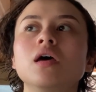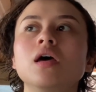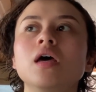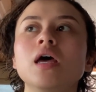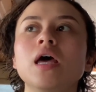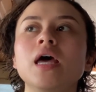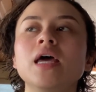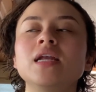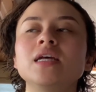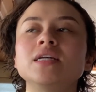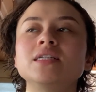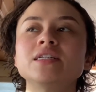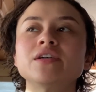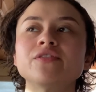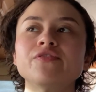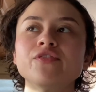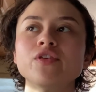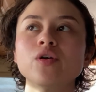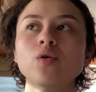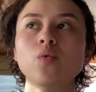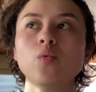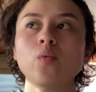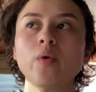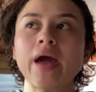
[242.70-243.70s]
a
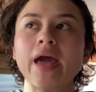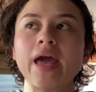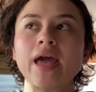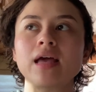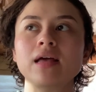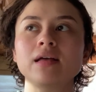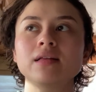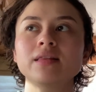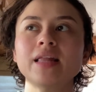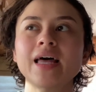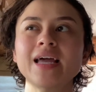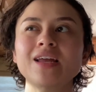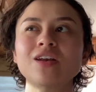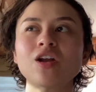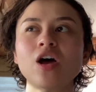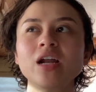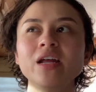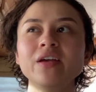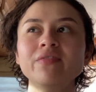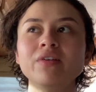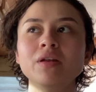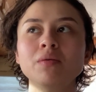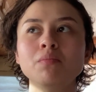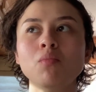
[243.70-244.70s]
different way. Like, not
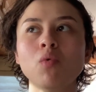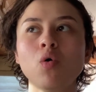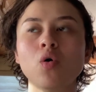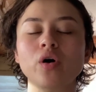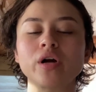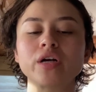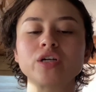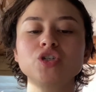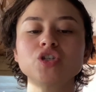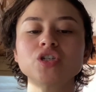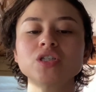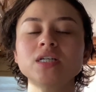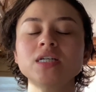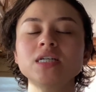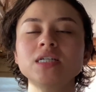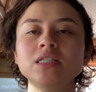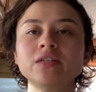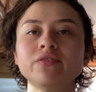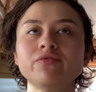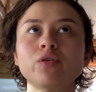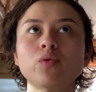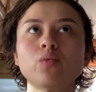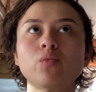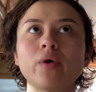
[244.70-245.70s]
even more, it's just in a
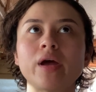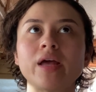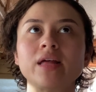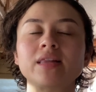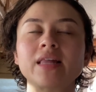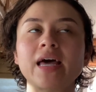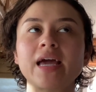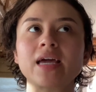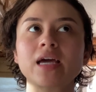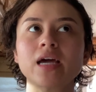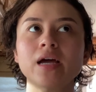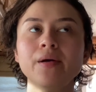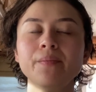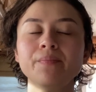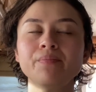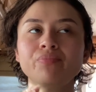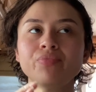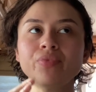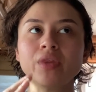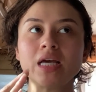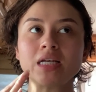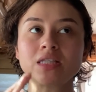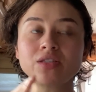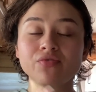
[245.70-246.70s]
different way. Like,
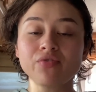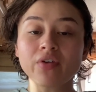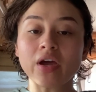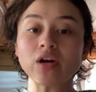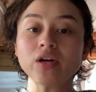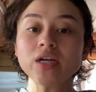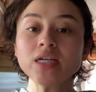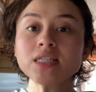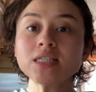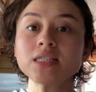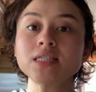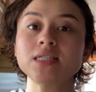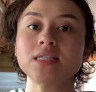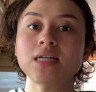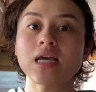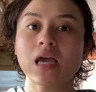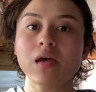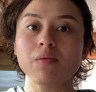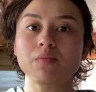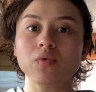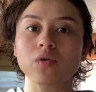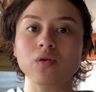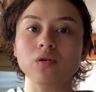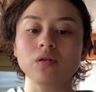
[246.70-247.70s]
it's very
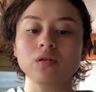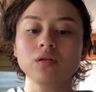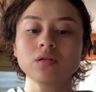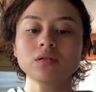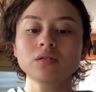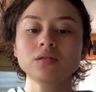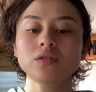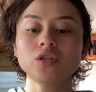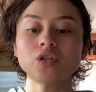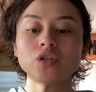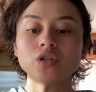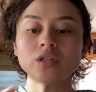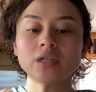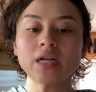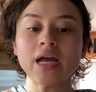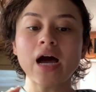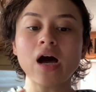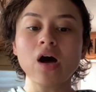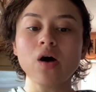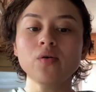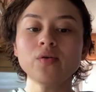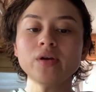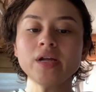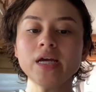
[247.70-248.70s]
stable. Your
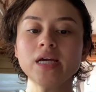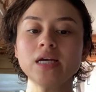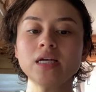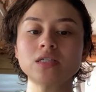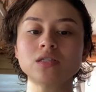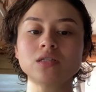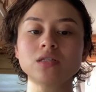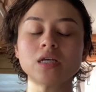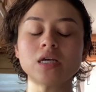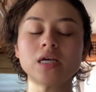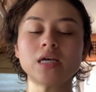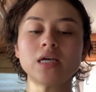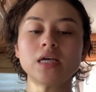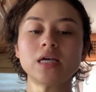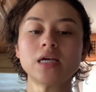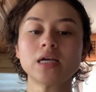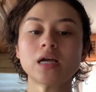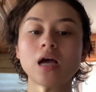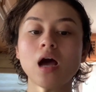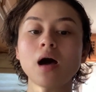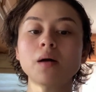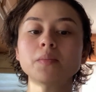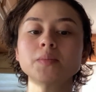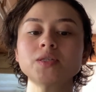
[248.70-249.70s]
noun
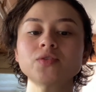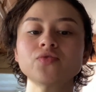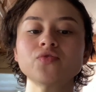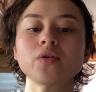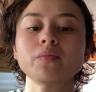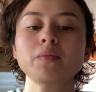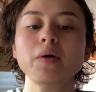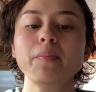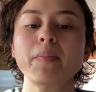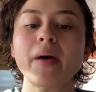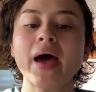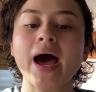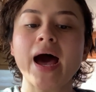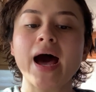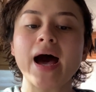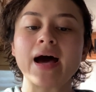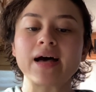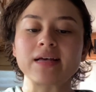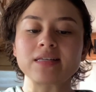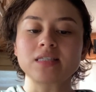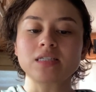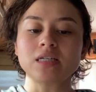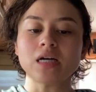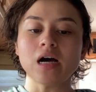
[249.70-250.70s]
it comes from a
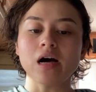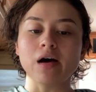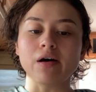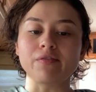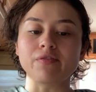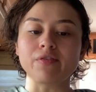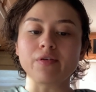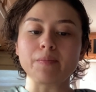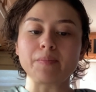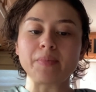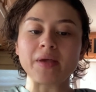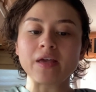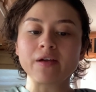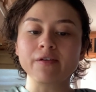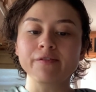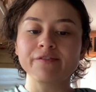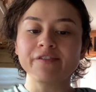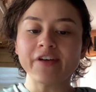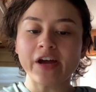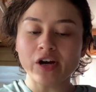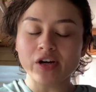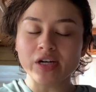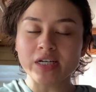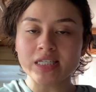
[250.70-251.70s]
past of being
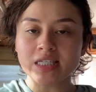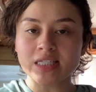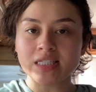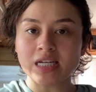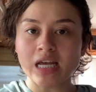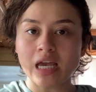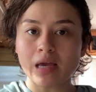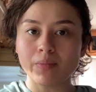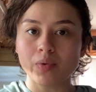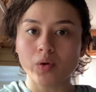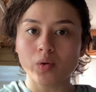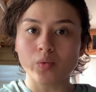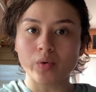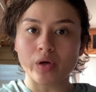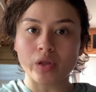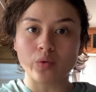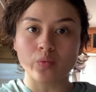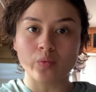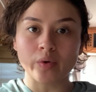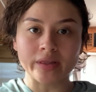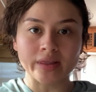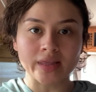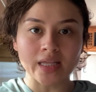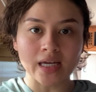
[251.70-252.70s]
very stable
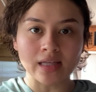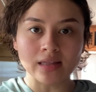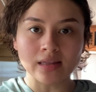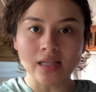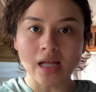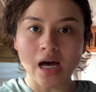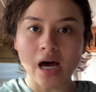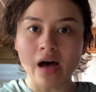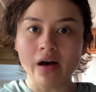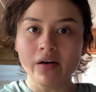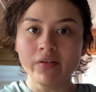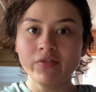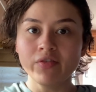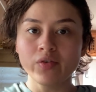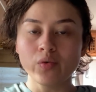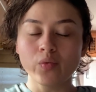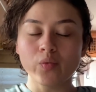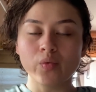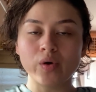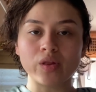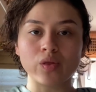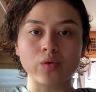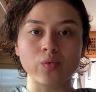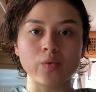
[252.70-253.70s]
with what they love,
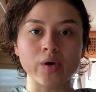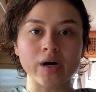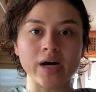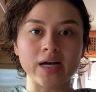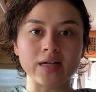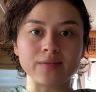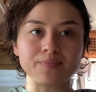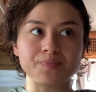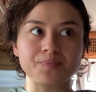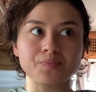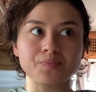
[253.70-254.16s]
with what